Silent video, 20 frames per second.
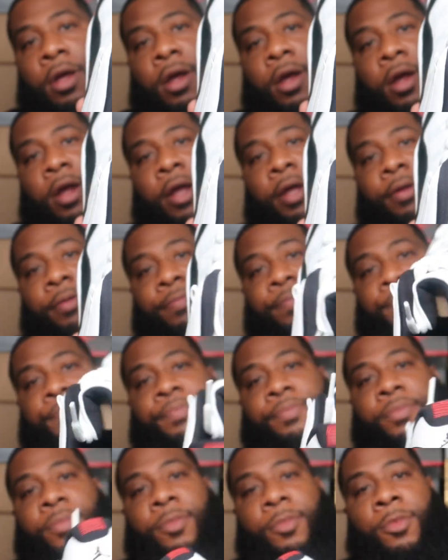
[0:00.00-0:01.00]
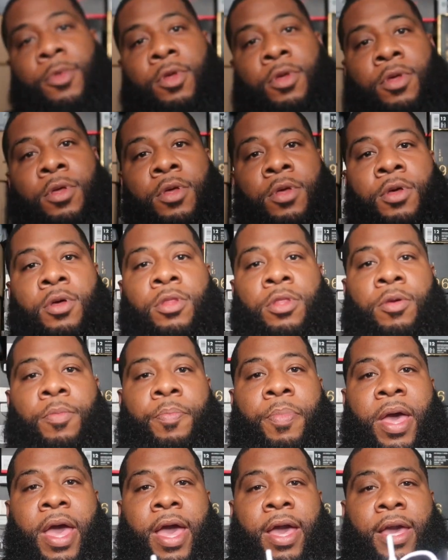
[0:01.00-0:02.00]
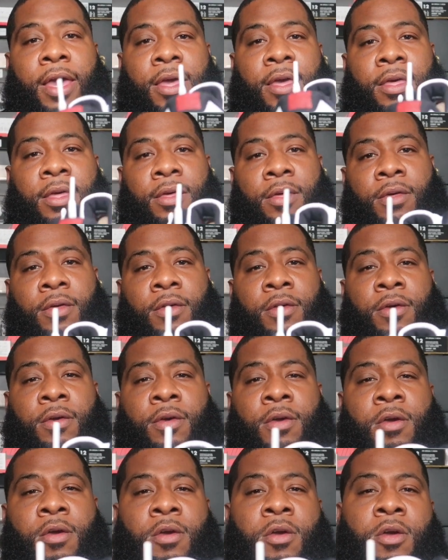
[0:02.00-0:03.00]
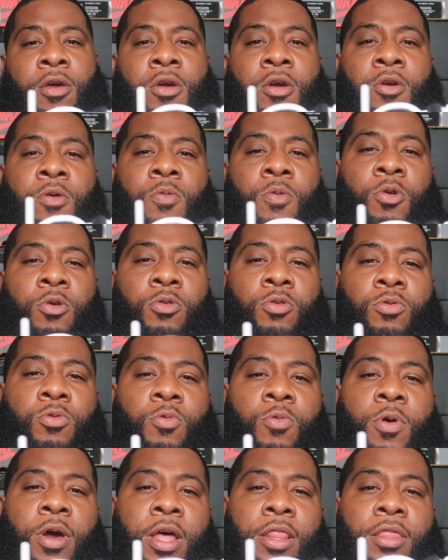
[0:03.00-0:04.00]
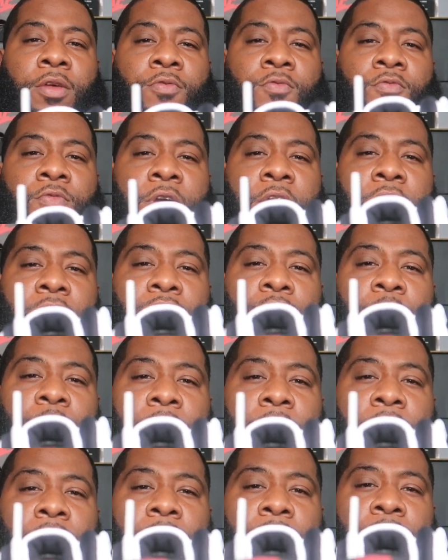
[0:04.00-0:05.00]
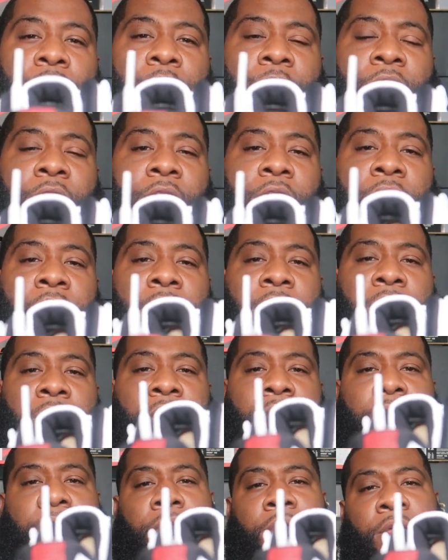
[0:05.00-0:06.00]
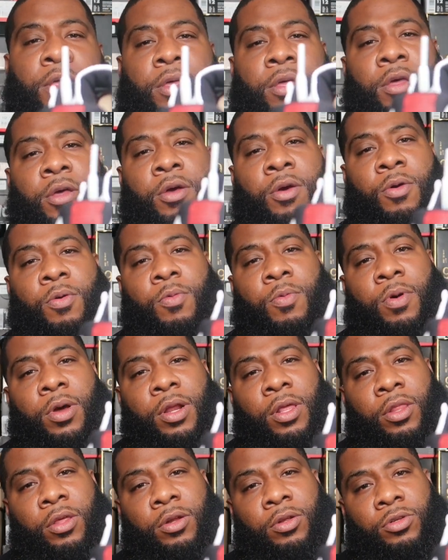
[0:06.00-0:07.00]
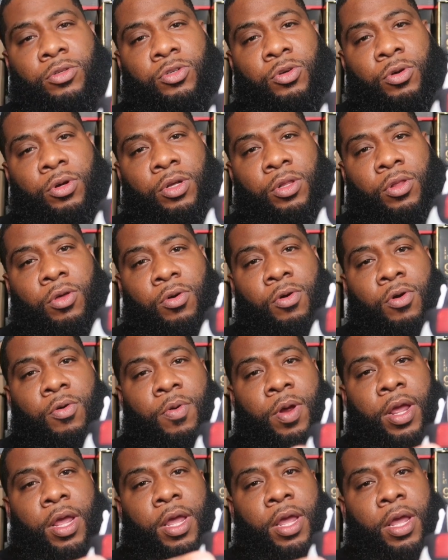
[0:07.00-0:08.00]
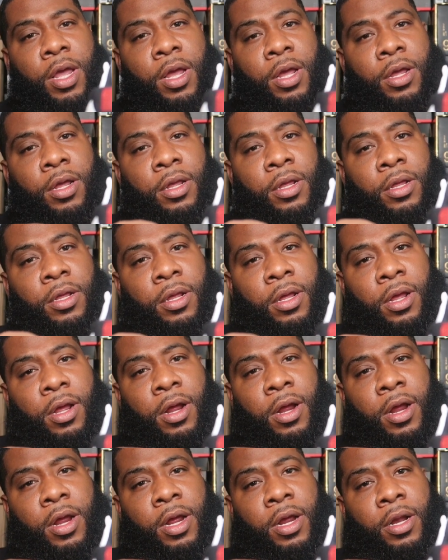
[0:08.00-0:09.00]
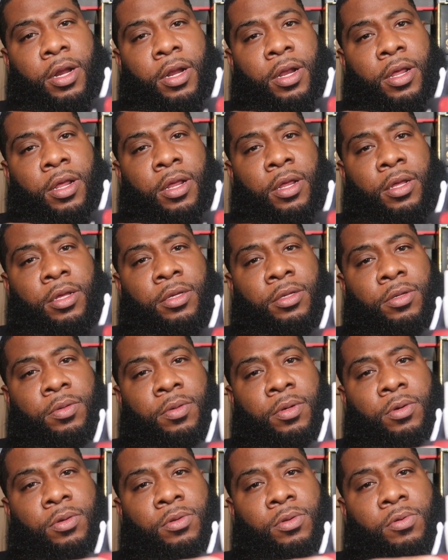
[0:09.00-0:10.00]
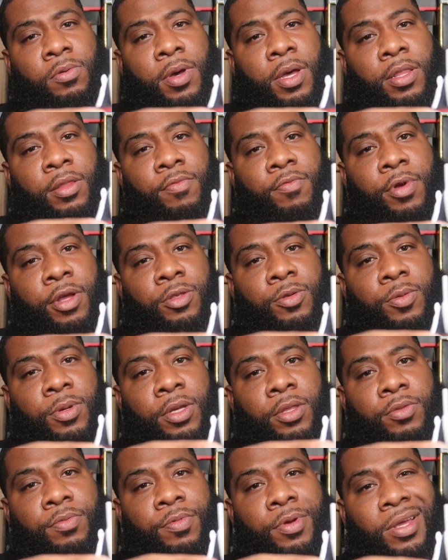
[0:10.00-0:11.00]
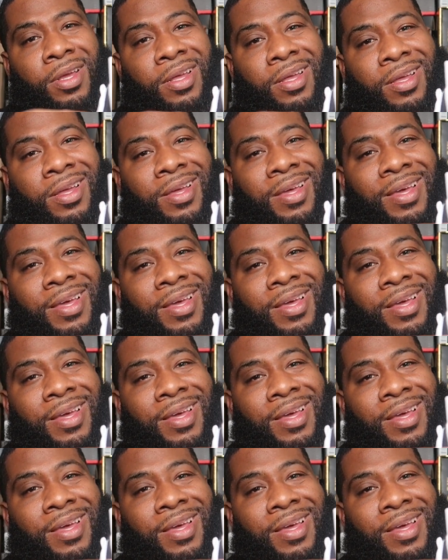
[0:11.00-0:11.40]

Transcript: All right. The back, we do got the red 23 with a little Jordan logo right here. All right. We do got the red 23.